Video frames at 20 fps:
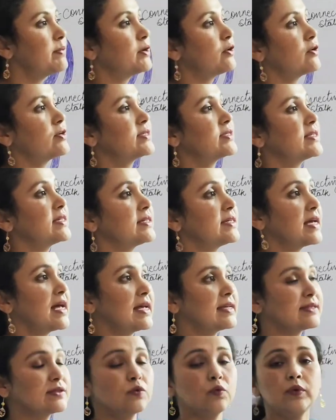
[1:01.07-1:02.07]
because it
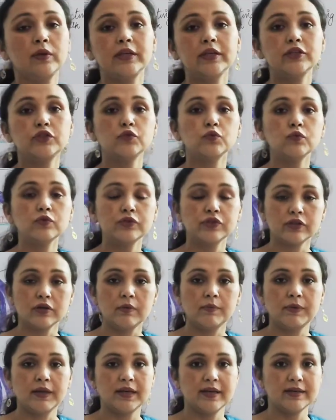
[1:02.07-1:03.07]
has only two
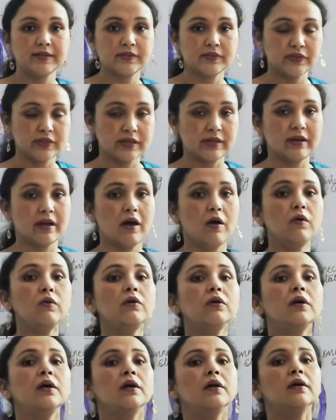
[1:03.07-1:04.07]
germ layers till
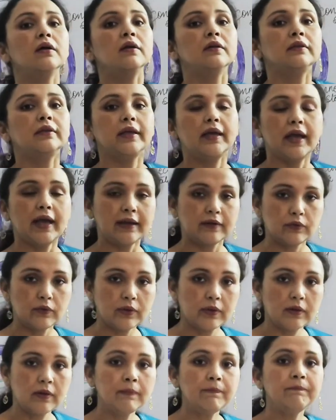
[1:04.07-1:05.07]
now, the
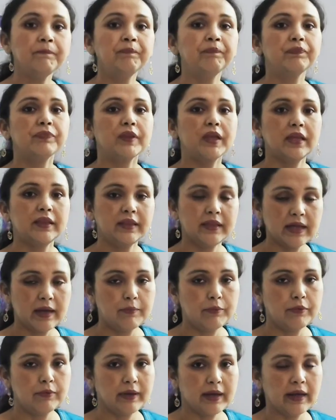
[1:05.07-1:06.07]
ectoderm and the
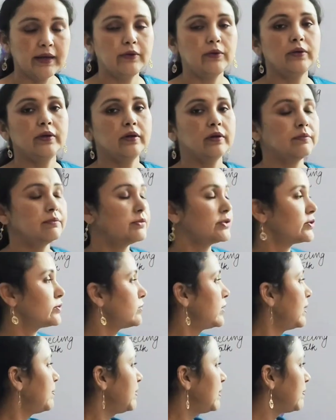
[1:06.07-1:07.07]
endoderm.
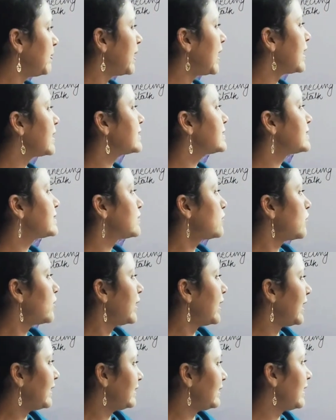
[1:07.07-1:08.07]
So epiblast
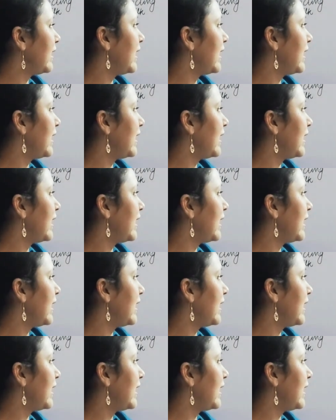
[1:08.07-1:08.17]
and the